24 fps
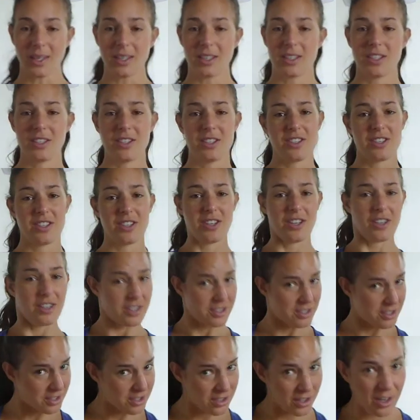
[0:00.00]

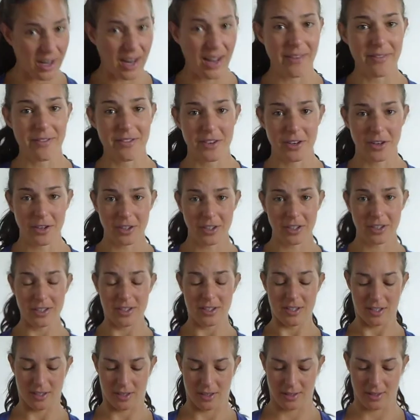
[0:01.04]
Concerns? No, I have no
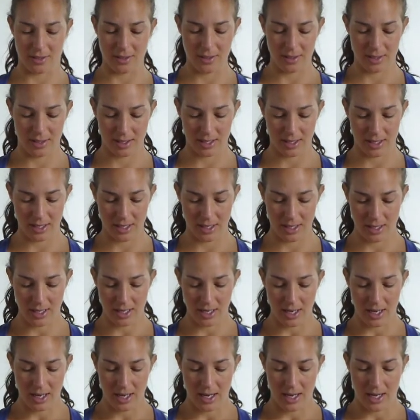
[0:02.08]
concerns.
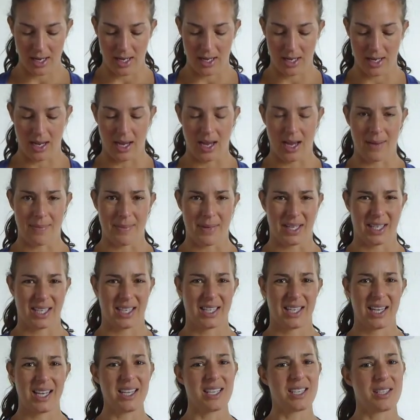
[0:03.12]
I
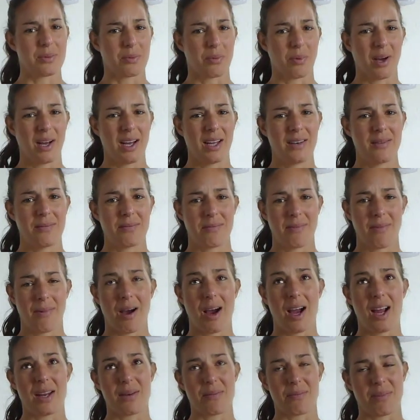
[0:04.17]
guess one
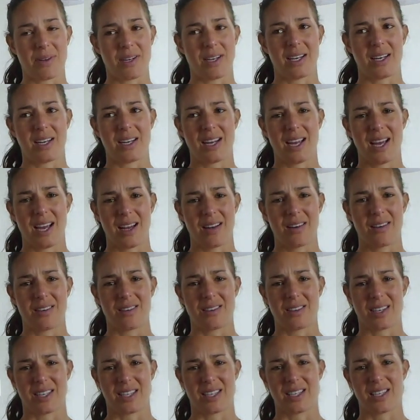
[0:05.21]
might be how
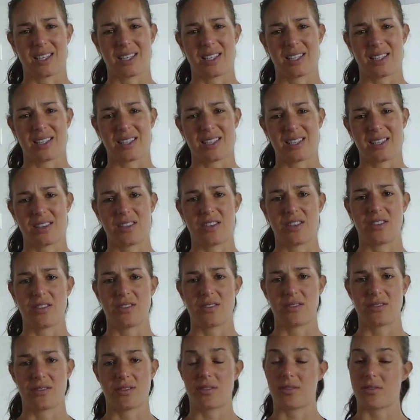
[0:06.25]
long I can
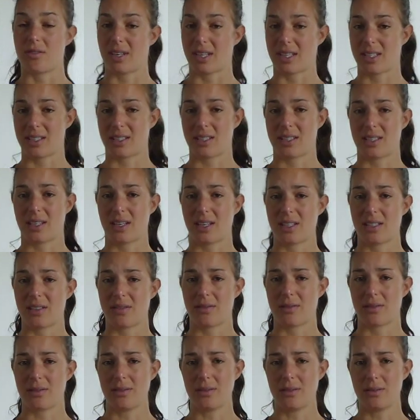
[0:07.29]
continue to exercise
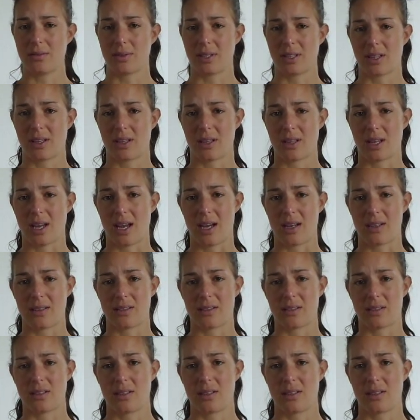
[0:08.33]
for without,